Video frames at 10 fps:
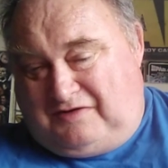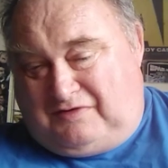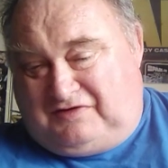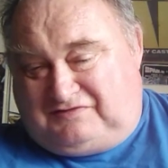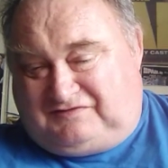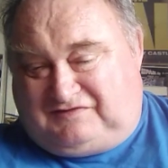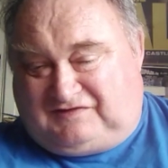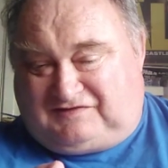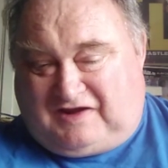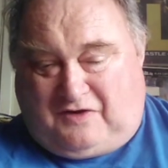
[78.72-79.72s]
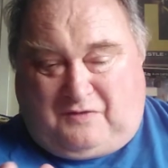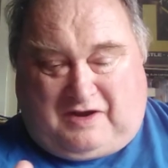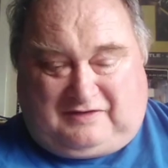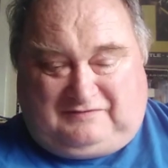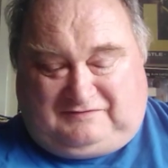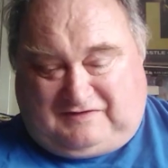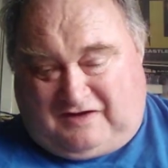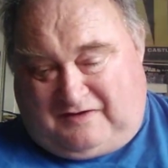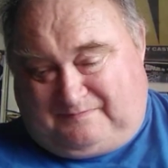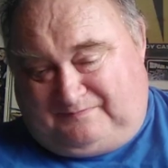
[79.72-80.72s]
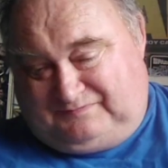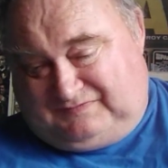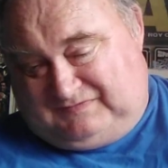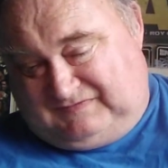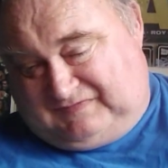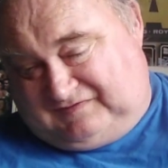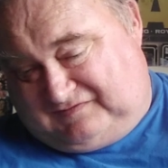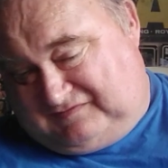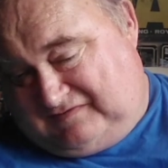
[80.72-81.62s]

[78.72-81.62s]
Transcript: well, just go and just